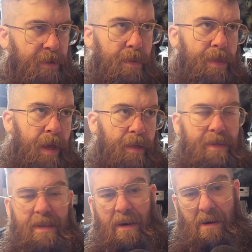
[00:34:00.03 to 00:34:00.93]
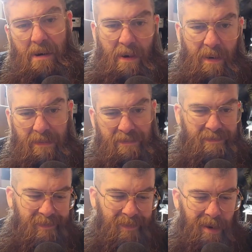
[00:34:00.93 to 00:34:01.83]
some things that are,
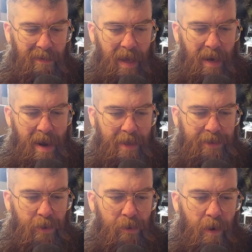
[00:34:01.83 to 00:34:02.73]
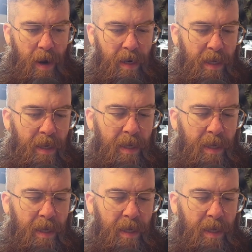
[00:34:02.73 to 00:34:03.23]
kind of not so great.